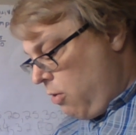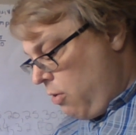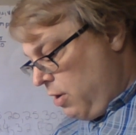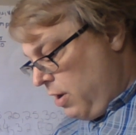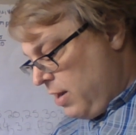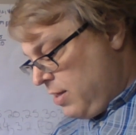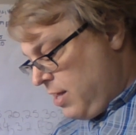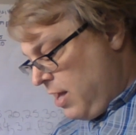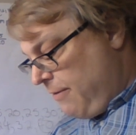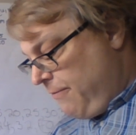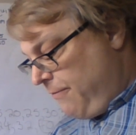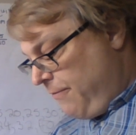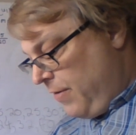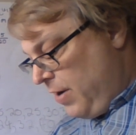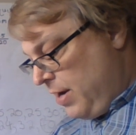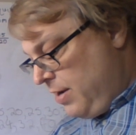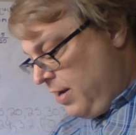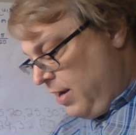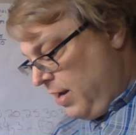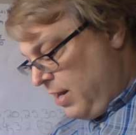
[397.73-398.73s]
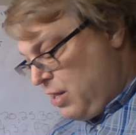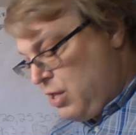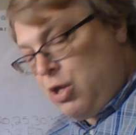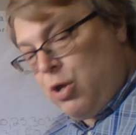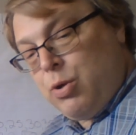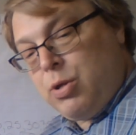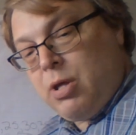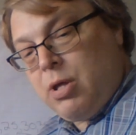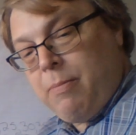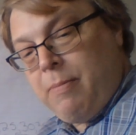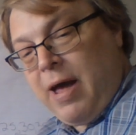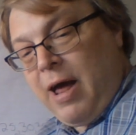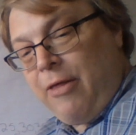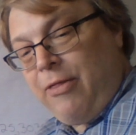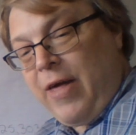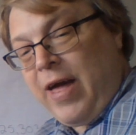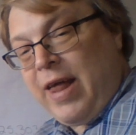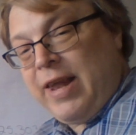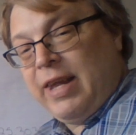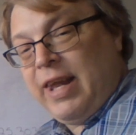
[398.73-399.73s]
Let's have fun. Let's do some
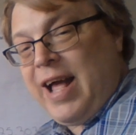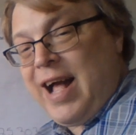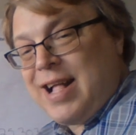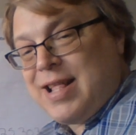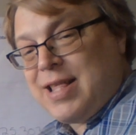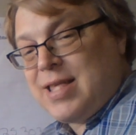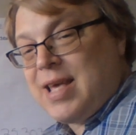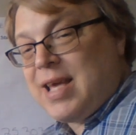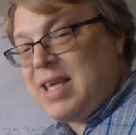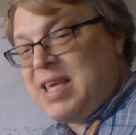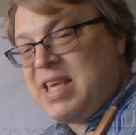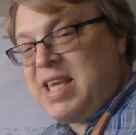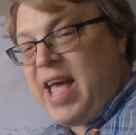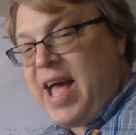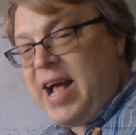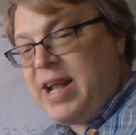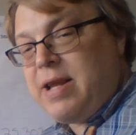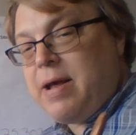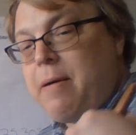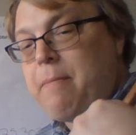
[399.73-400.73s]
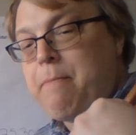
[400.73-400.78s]
math and let's get